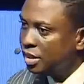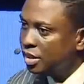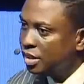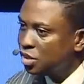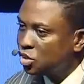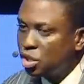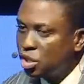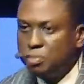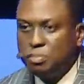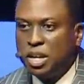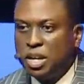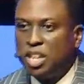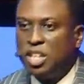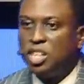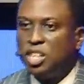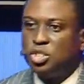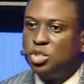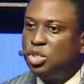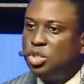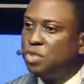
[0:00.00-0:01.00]
Stop making
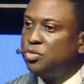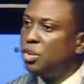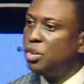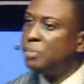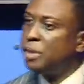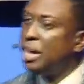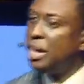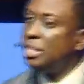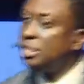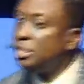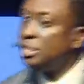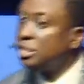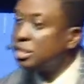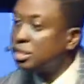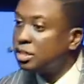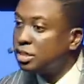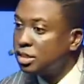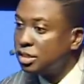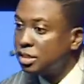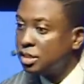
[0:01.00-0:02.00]
excuses for
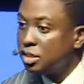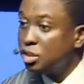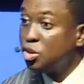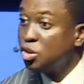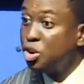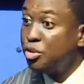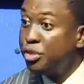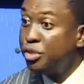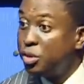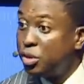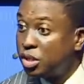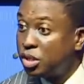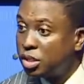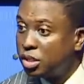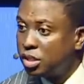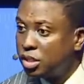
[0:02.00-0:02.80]
paralysis. Go forward.